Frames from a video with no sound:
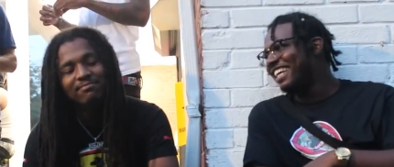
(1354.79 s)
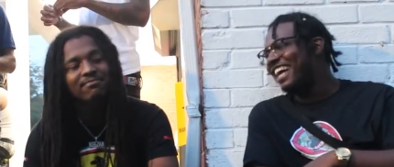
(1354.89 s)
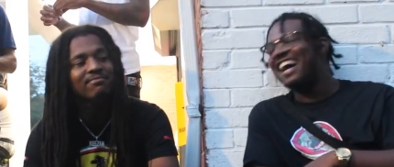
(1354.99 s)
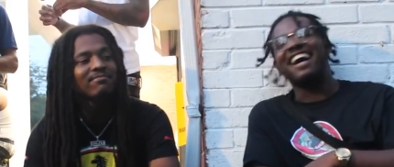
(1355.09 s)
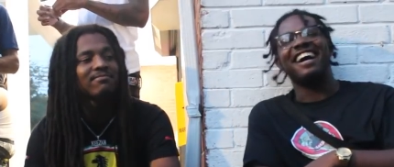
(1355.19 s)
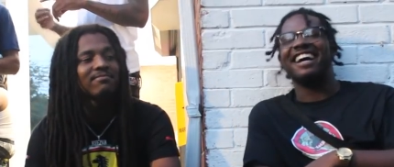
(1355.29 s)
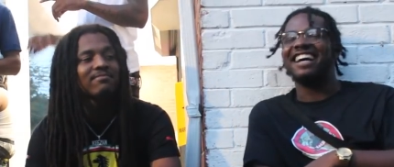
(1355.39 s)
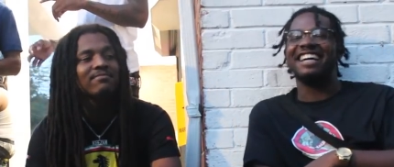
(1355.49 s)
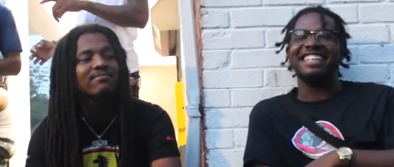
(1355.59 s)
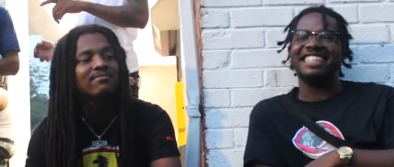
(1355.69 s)

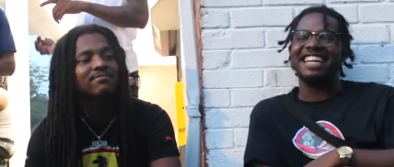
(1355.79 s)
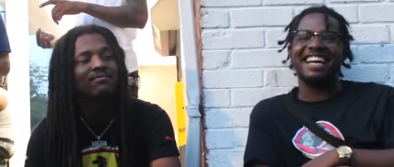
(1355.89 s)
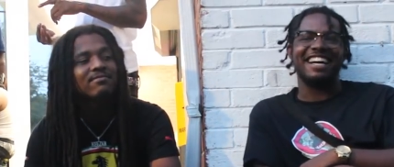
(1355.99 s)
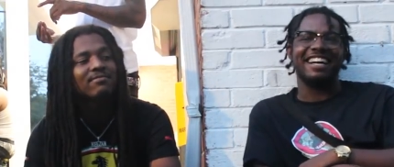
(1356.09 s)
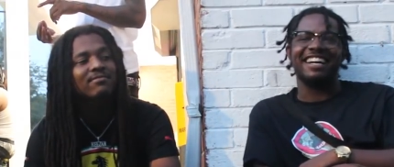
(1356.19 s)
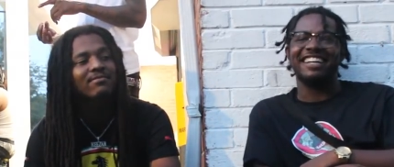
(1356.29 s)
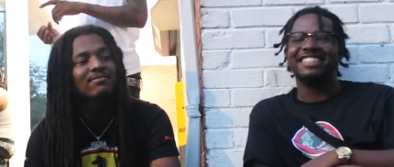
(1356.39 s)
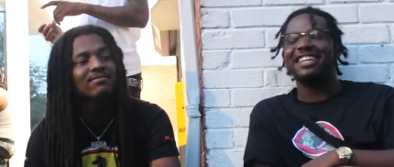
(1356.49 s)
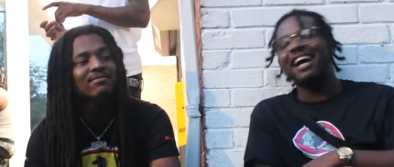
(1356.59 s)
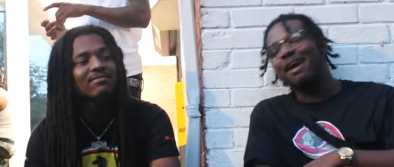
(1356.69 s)
Speaker 1: Ah, uh,
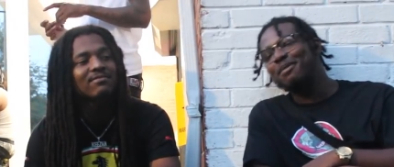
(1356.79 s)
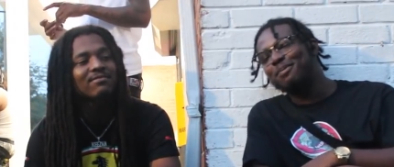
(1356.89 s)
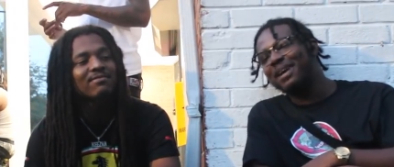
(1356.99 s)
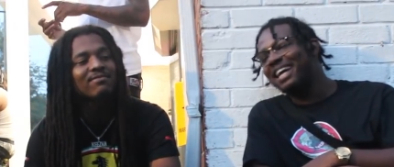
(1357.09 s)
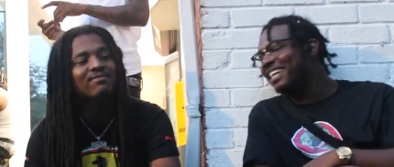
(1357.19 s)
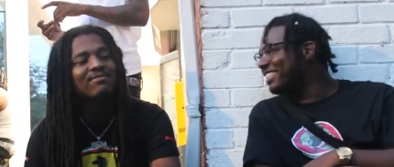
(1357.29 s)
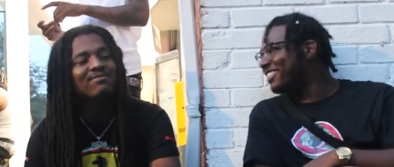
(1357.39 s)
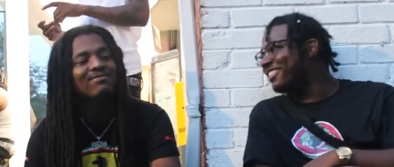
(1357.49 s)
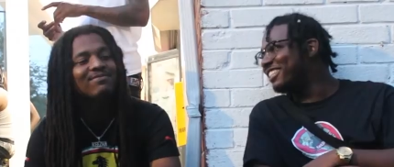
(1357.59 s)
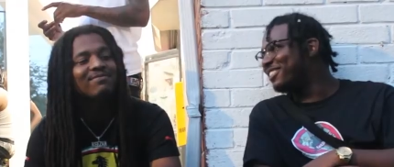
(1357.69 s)
nah. I be bagging
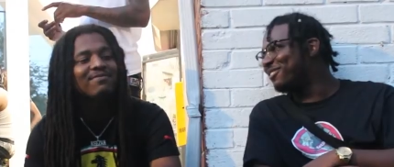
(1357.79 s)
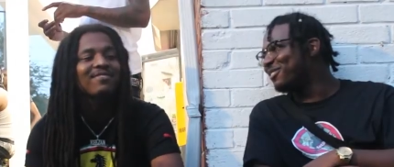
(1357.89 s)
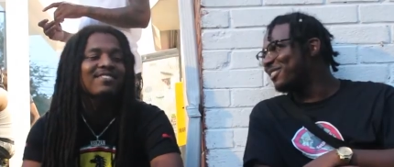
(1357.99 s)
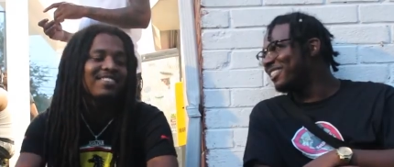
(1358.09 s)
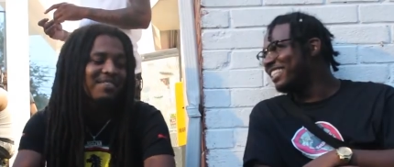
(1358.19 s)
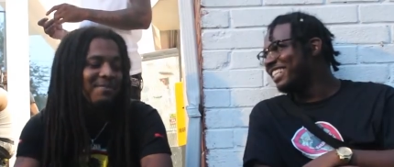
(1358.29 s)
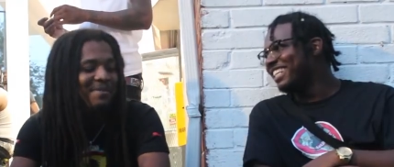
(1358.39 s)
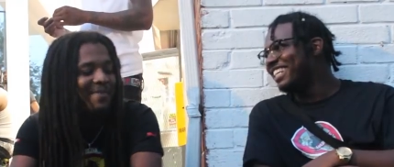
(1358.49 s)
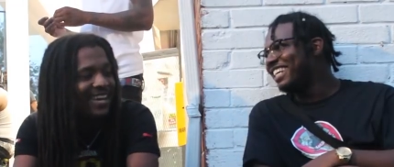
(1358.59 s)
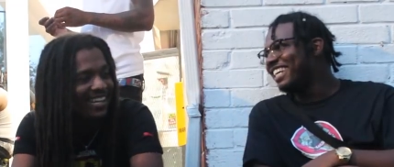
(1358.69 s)
joints, fool.
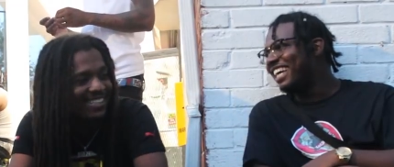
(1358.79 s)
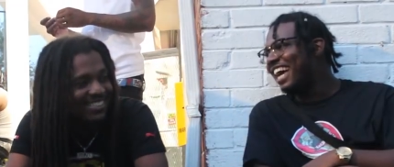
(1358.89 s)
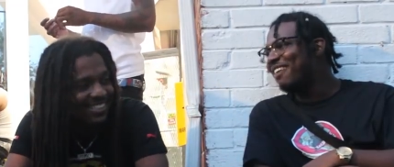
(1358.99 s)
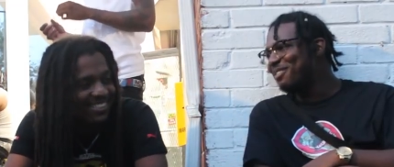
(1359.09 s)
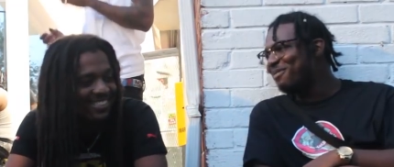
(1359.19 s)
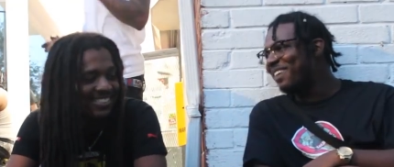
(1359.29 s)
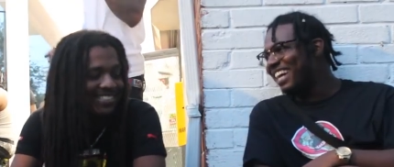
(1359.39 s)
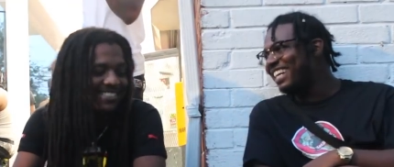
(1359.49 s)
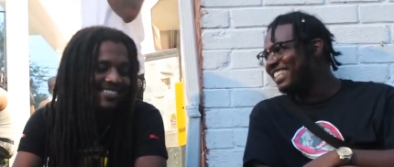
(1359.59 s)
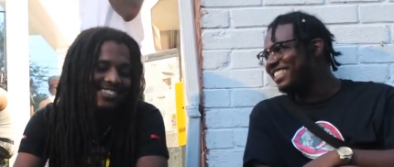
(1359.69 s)
You I be
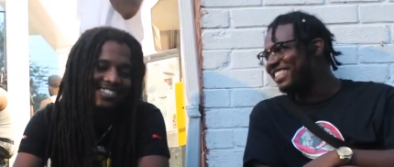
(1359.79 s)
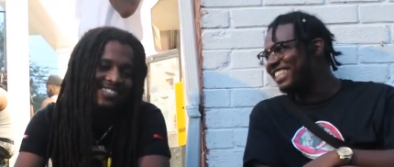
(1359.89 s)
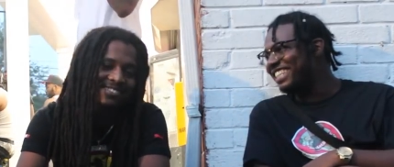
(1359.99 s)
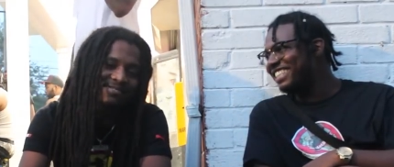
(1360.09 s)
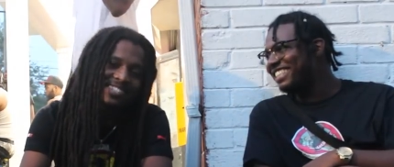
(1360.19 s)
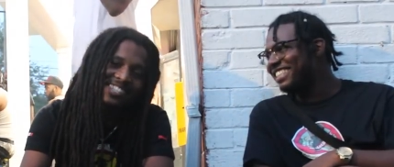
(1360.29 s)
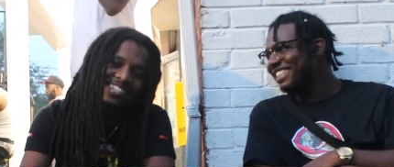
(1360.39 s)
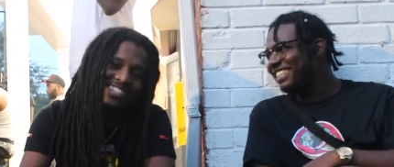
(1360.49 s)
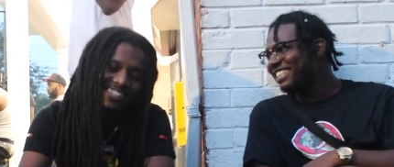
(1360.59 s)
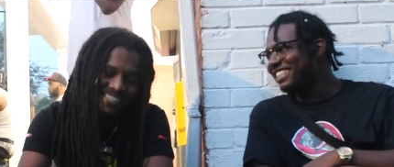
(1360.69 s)
bagging joints,
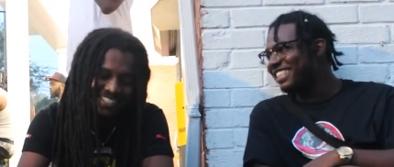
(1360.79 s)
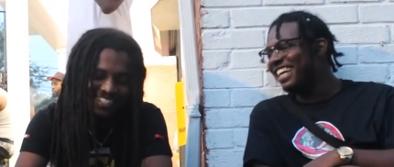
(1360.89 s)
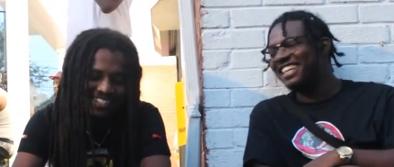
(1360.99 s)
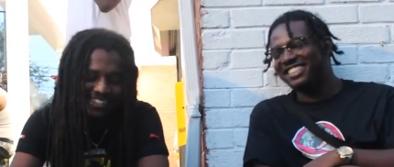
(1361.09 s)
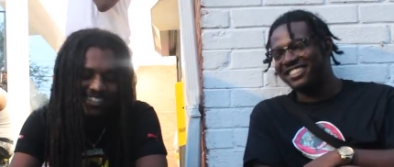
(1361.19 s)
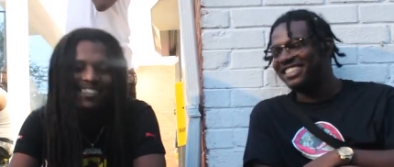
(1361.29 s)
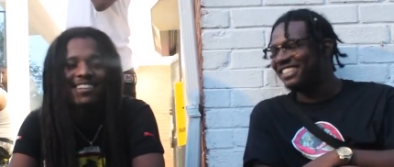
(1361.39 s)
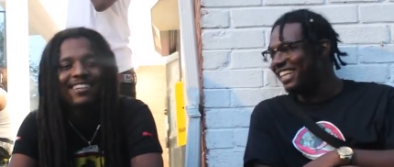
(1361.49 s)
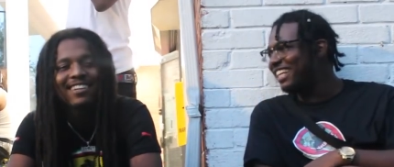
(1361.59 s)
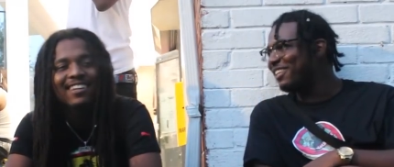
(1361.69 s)
slight
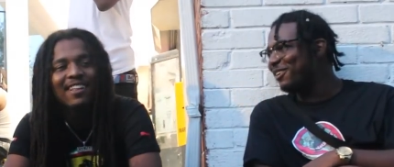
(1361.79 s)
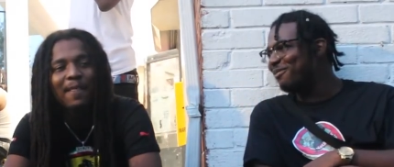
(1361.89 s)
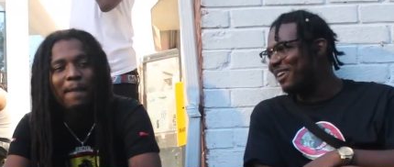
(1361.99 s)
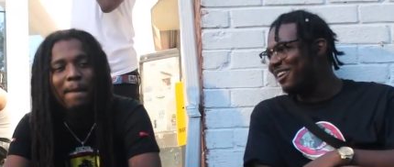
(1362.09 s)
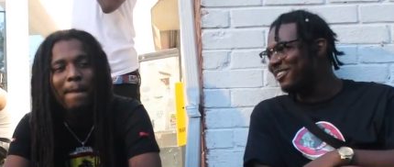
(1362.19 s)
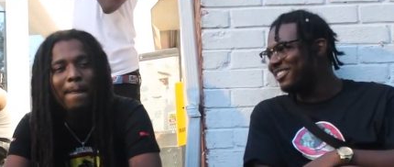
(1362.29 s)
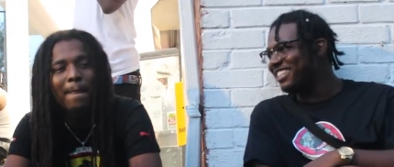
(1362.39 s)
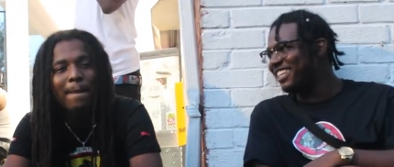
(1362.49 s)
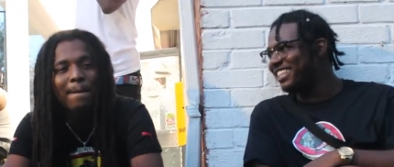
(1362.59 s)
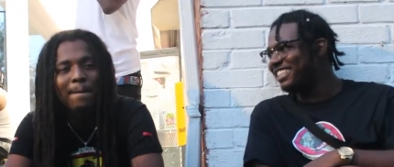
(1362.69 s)
joints, slight little model
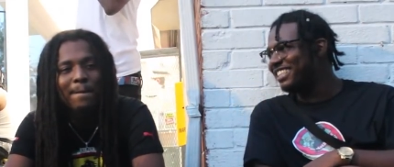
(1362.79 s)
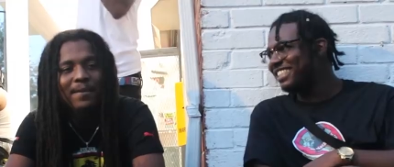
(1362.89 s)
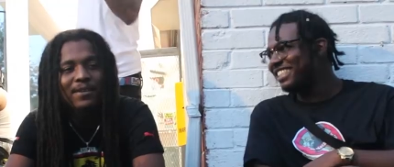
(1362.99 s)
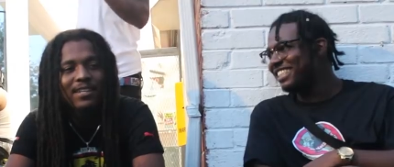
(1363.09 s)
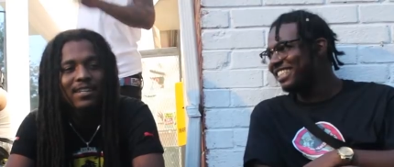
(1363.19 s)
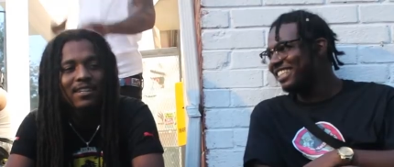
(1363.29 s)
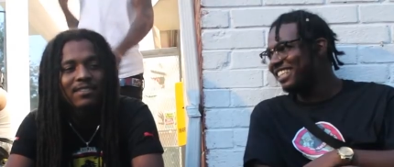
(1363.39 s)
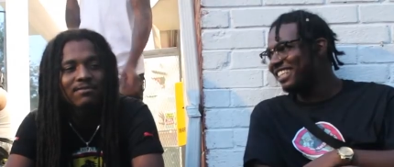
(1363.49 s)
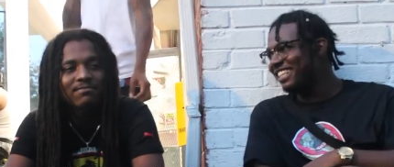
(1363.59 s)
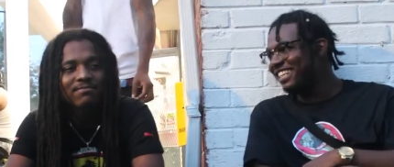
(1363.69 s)
joints.
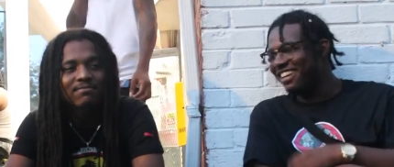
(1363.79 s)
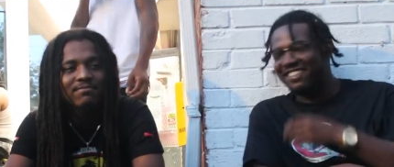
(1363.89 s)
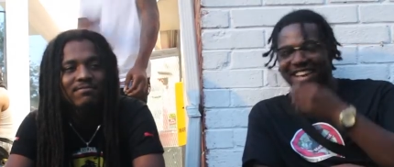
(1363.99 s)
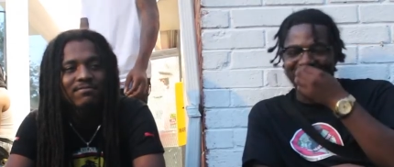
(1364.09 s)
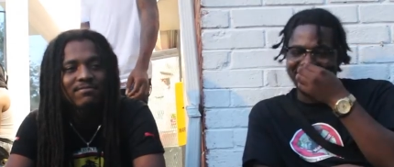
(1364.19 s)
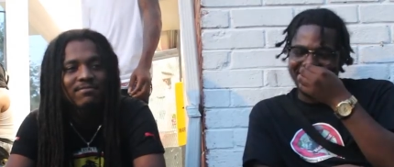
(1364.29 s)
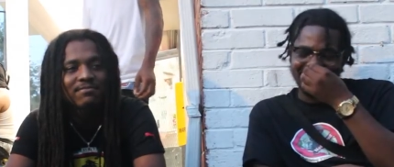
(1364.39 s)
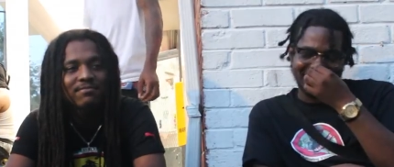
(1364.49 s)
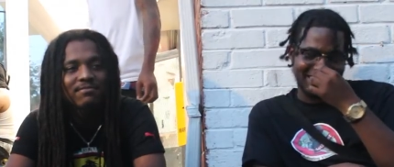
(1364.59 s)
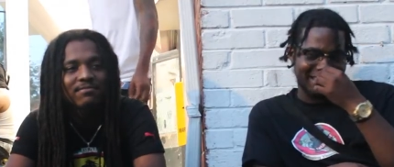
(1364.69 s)
Oh, if they was
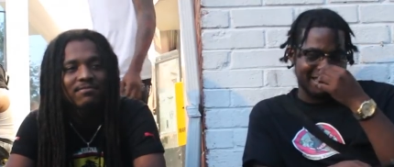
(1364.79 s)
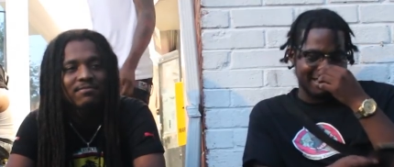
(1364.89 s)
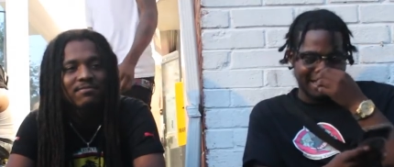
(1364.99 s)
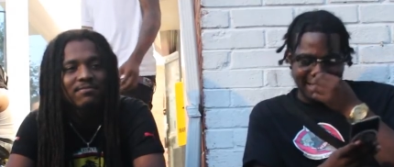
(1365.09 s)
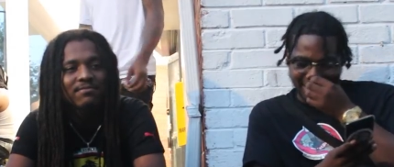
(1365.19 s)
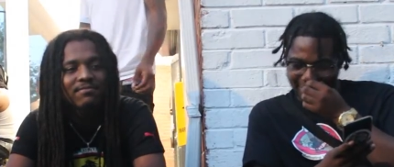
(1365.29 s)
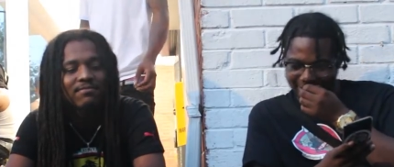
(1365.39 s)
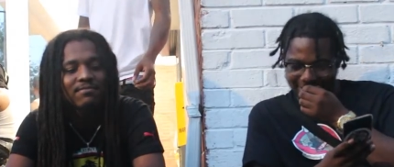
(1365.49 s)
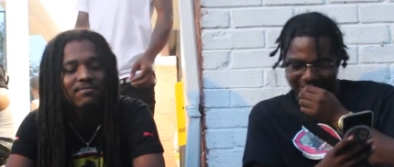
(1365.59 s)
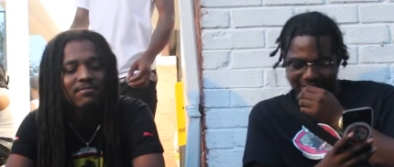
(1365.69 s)
anything like that,
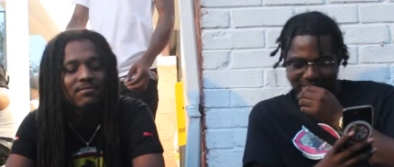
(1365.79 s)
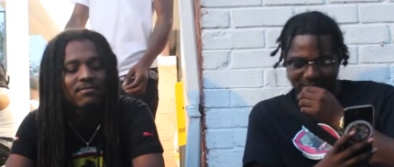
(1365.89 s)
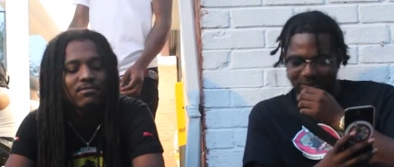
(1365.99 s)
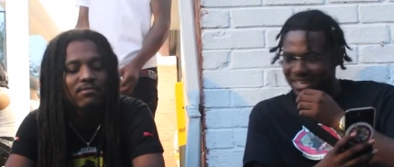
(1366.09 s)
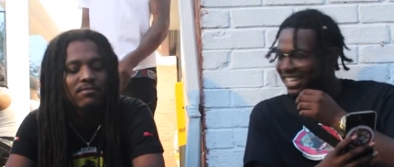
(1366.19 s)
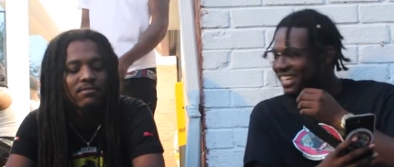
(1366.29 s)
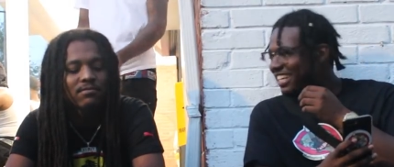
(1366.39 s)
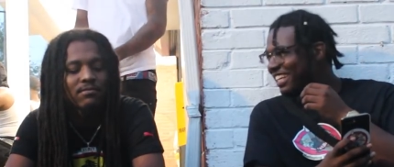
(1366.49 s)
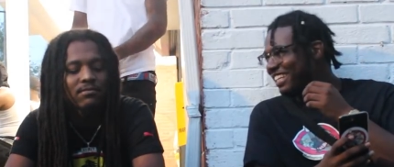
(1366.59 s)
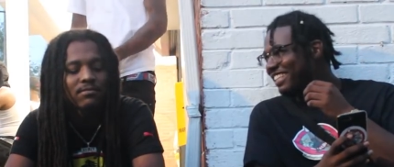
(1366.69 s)
then we in
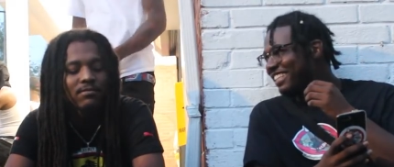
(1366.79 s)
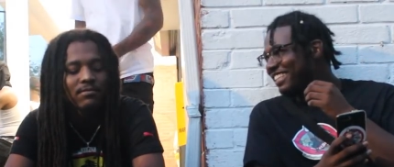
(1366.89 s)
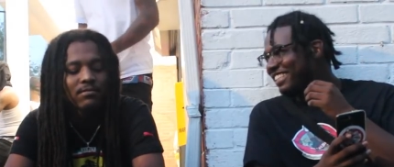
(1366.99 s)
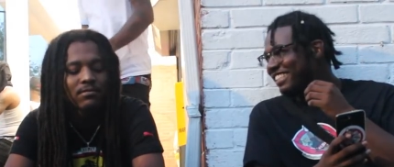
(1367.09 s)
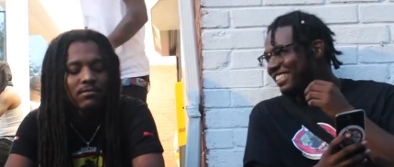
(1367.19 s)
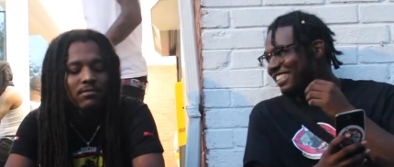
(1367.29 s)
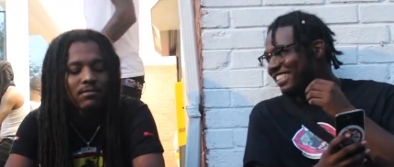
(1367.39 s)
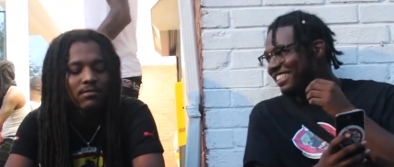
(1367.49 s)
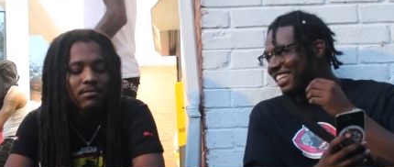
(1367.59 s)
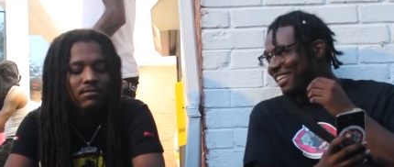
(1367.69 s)
there
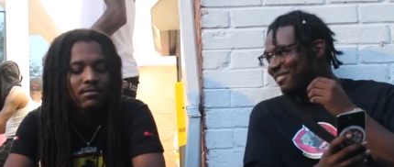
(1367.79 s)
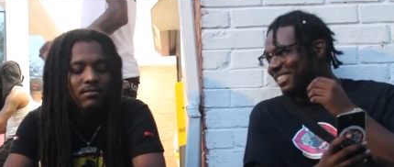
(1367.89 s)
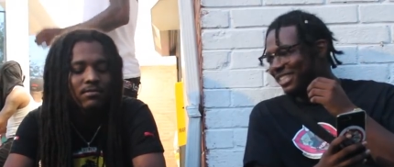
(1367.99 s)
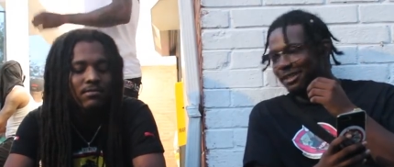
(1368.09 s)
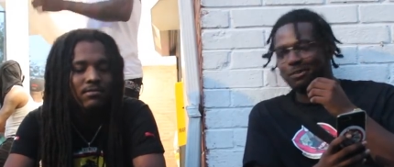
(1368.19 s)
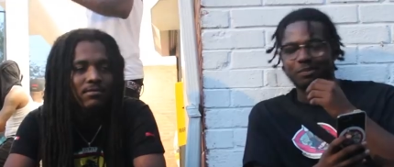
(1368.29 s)
type shit.